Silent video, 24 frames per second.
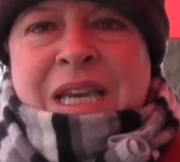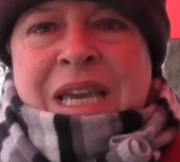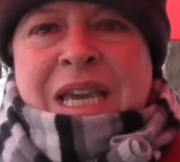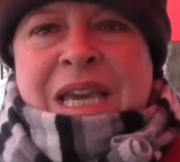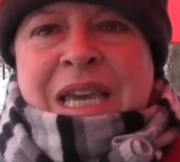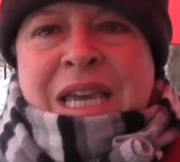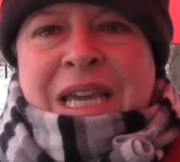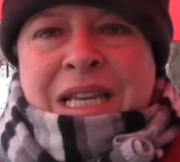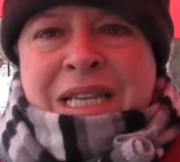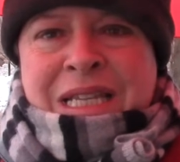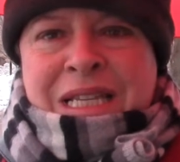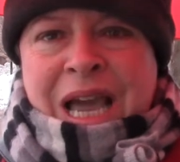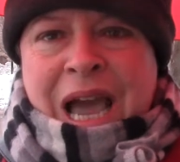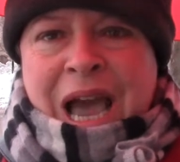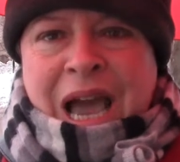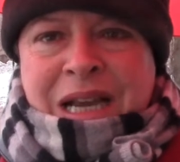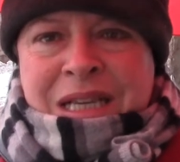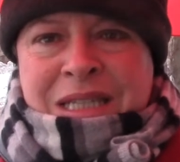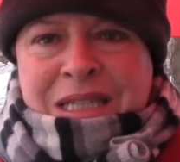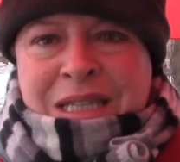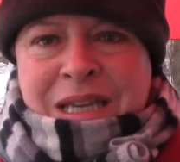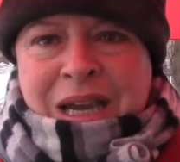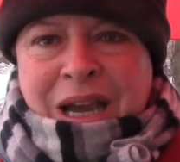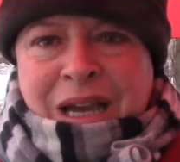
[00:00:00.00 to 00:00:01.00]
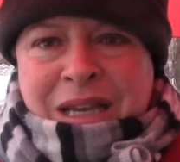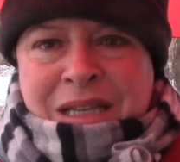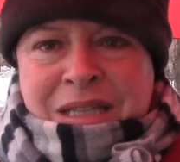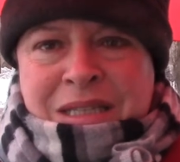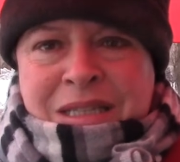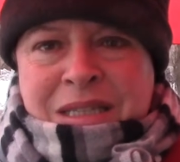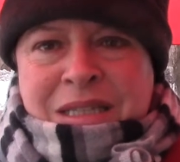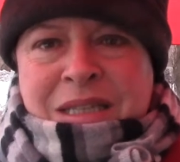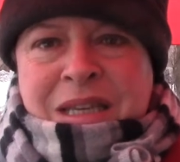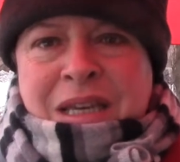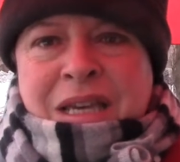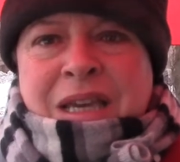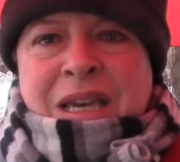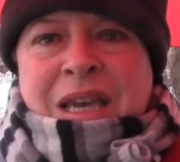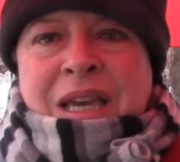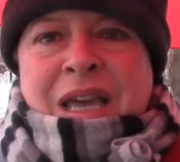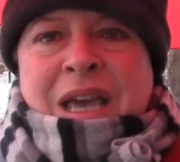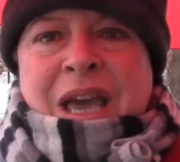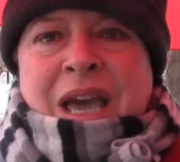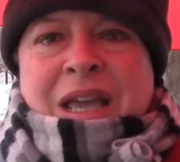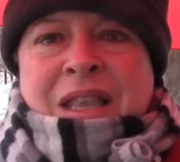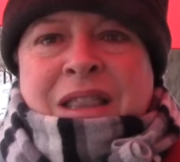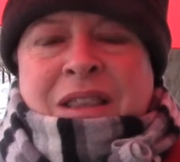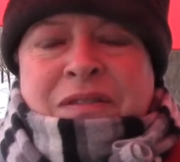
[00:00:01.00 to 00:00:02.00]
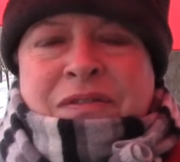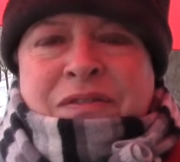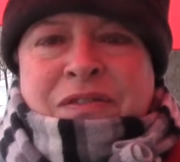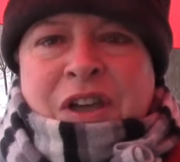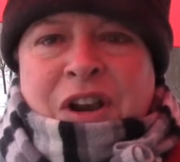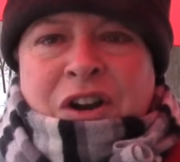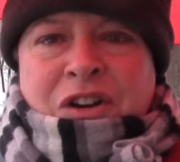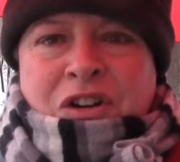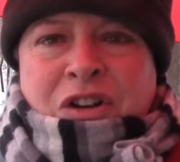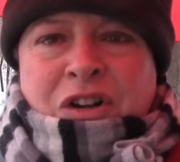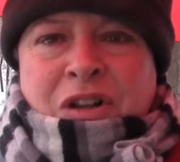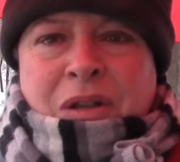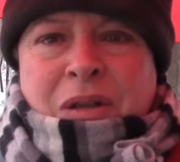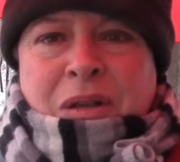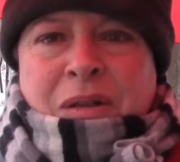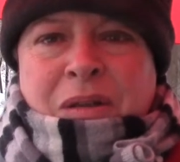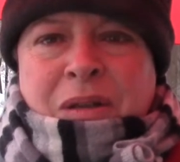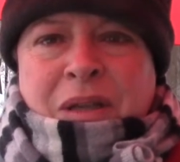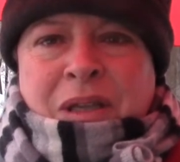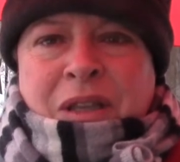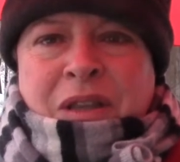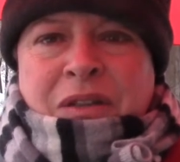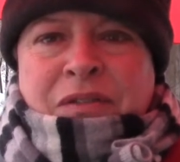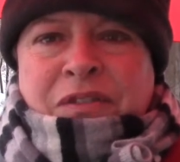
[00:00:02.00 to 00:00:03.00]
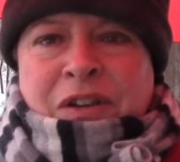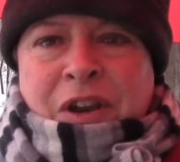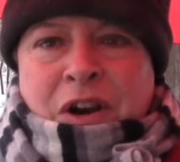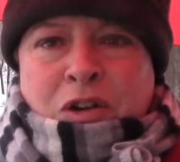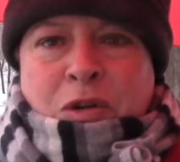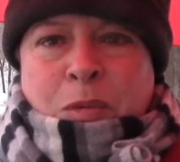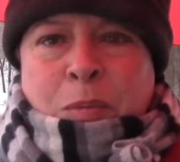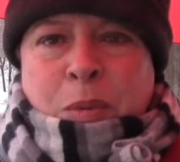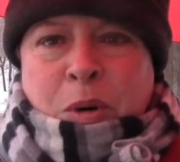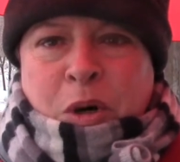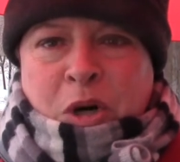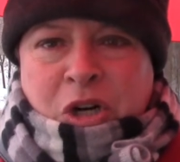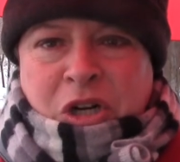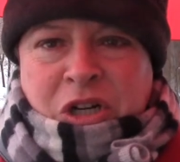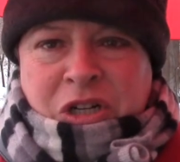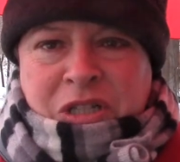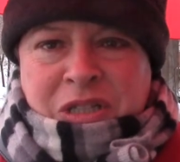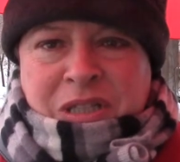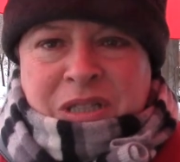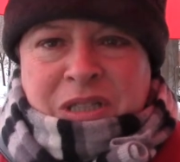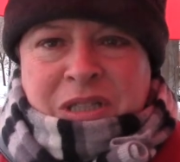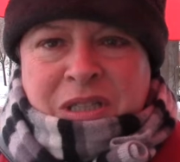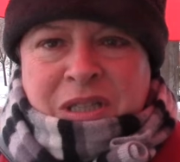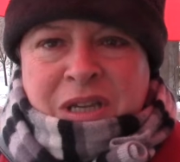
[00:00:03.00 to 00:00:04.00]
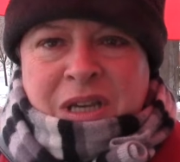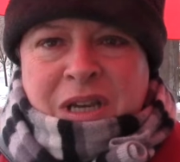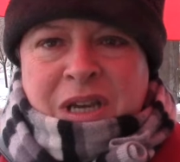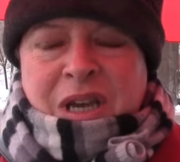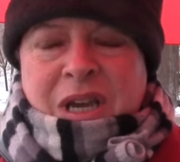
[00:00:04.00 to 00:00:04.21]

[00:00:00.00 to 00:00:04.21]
in tax cuts in the federal purse,